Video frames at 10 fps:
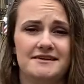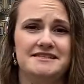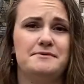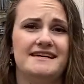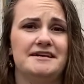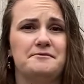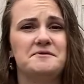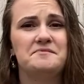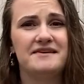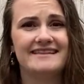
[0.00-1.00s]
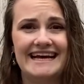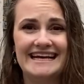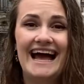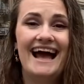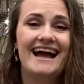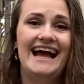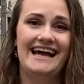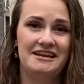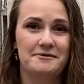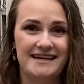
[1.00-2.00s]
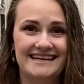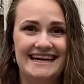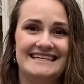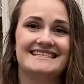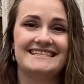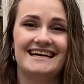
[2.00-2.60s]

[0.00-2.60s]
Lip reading: what the weather would be like. Anyway, guys,